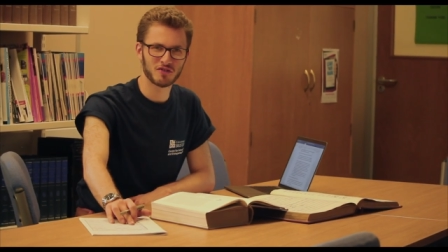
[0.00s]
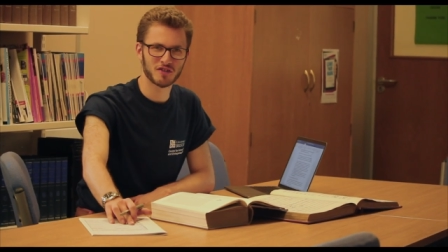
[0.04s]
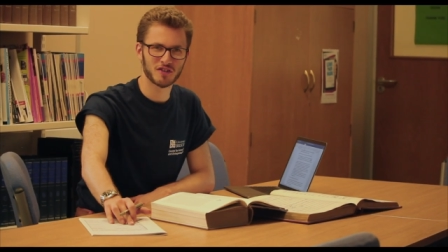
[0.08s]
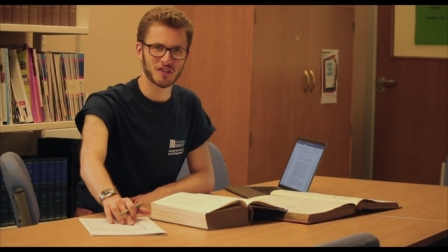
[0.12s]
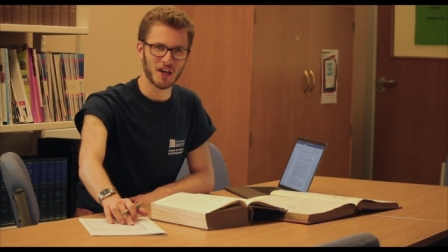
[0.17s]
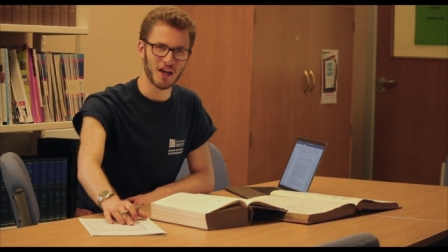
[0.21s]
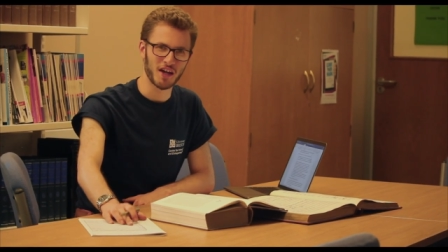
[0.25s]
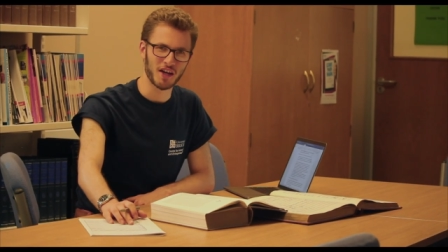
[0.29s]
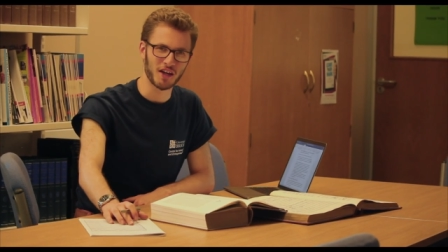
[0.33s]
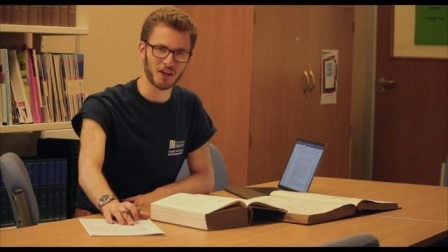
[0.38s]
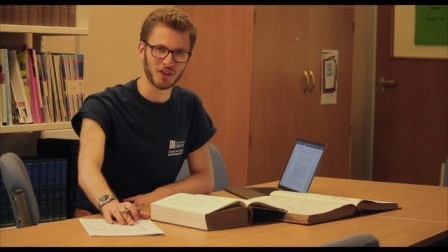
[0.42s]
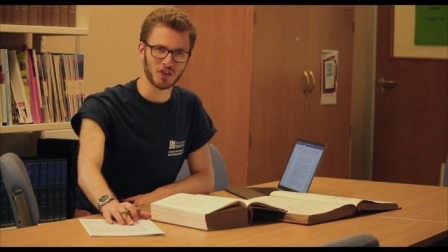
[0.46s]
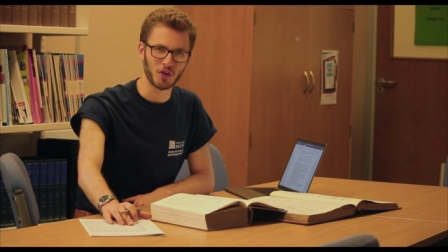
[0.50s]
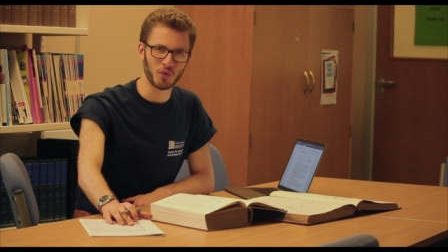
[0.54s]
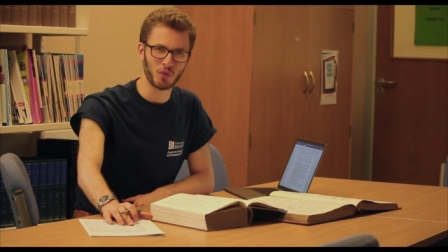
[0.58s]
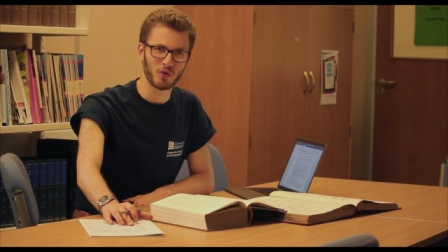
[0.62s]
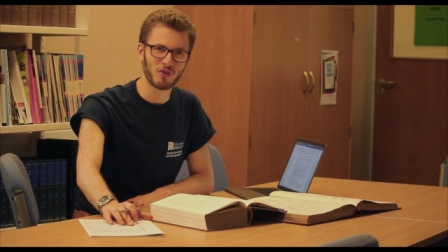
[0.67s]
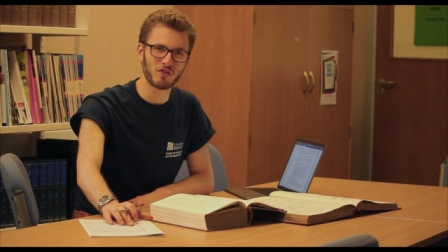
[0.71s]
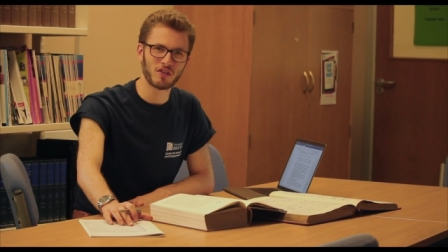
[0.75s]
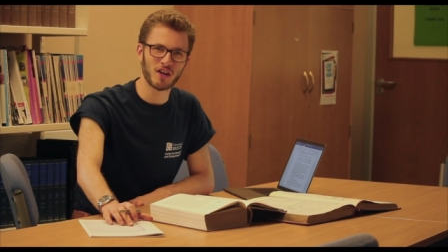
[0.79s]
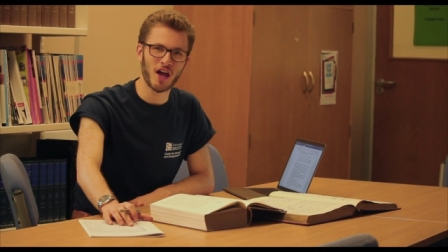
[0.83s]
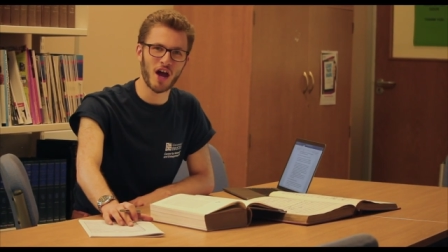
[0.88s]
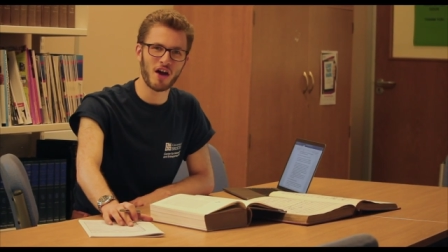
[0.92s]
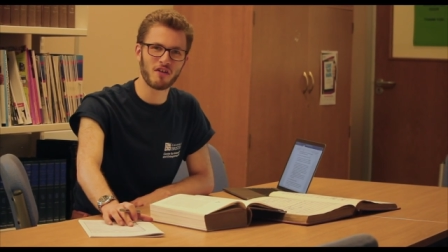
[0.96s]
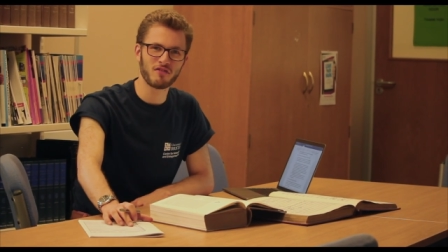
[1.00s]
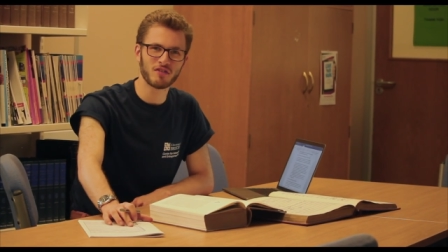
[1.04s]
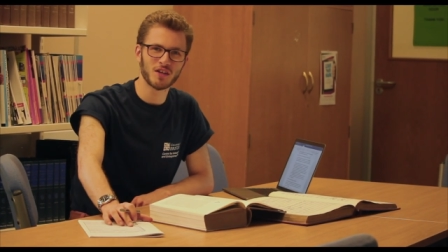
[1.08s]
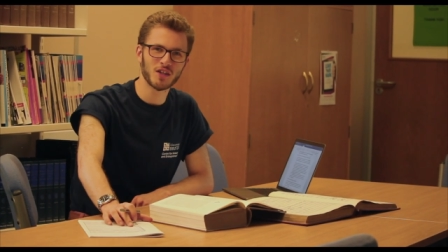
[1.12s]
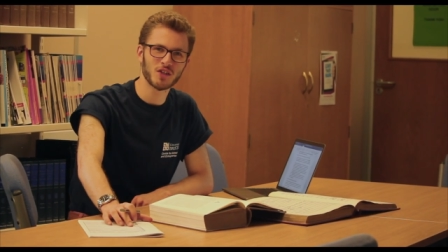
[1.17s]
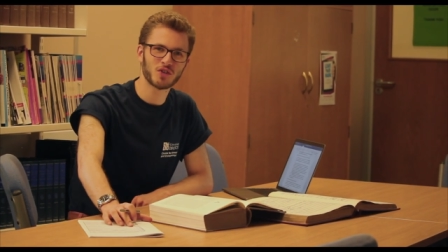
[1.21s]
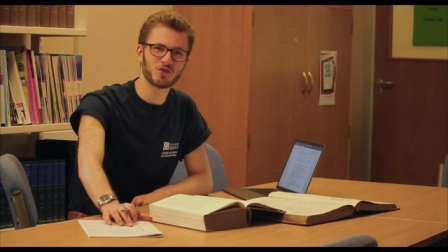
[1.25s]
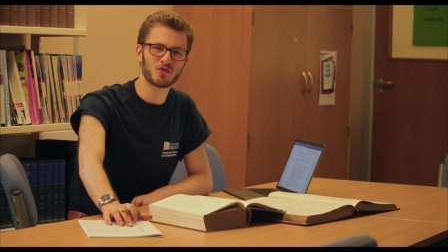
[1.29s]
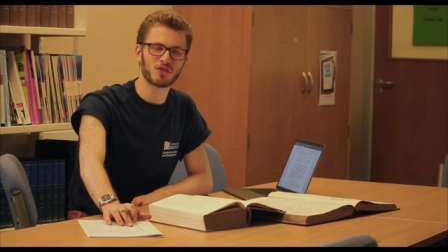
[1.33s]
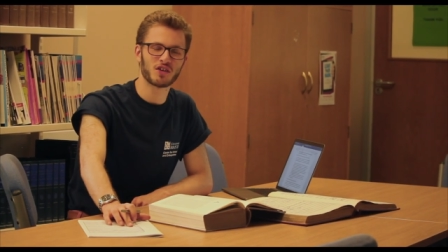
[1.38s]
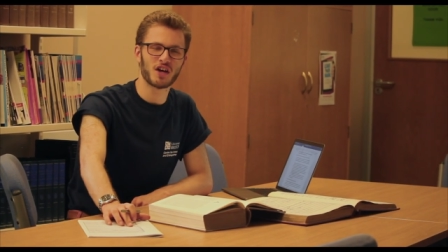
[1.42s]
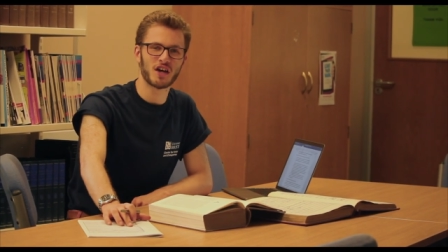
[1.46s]
saying that we're
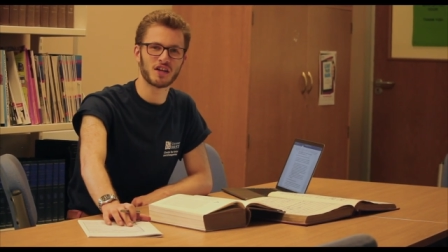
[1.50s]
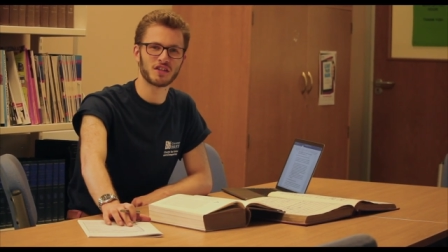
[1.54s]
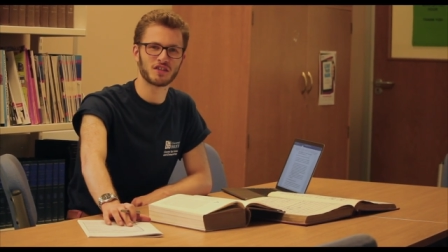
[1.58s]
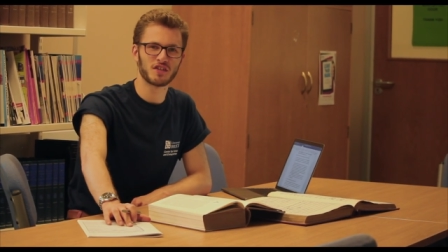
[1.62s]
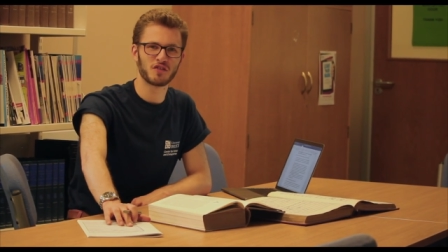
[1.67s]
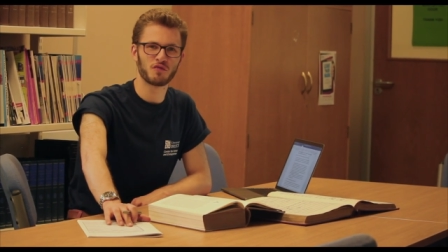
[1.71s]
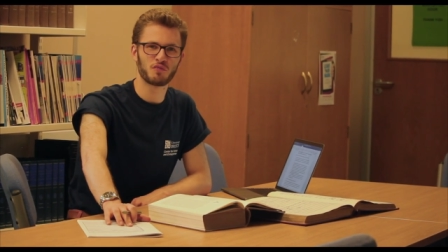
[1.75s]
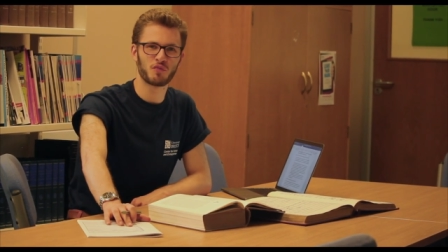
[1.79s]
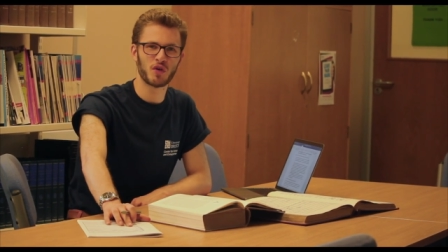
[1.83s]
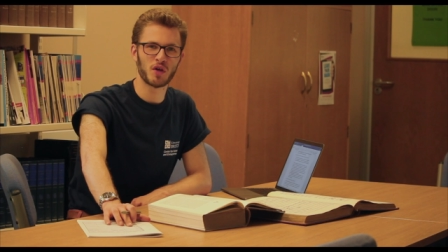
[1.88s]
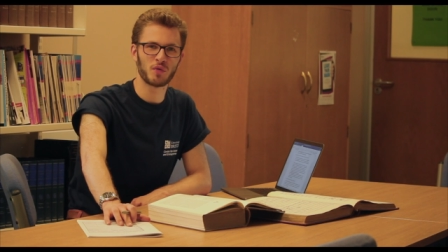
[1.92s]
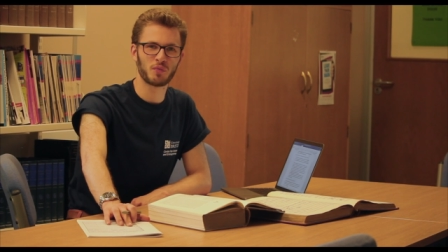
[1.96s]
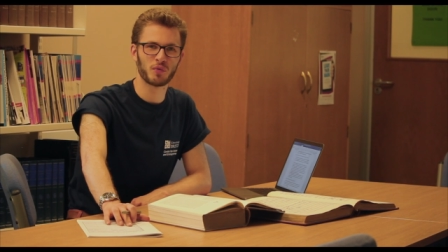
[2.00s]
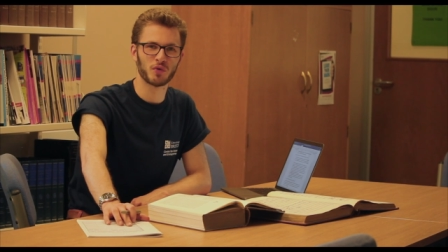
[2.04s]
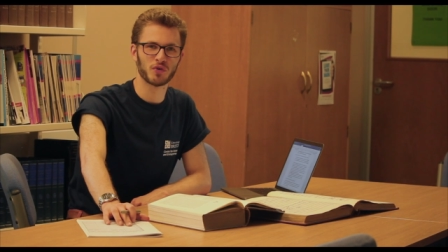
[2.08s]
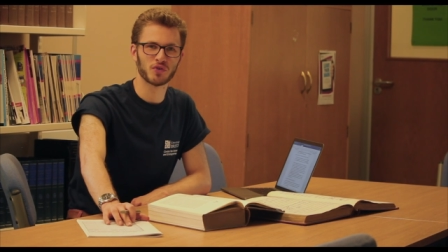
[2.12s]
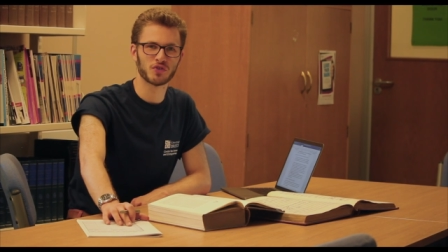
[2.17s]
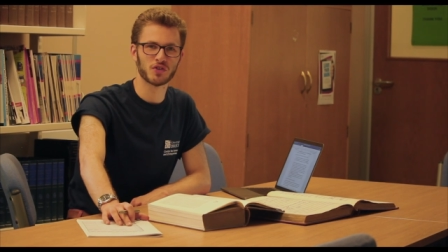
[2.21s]
inherently creative people,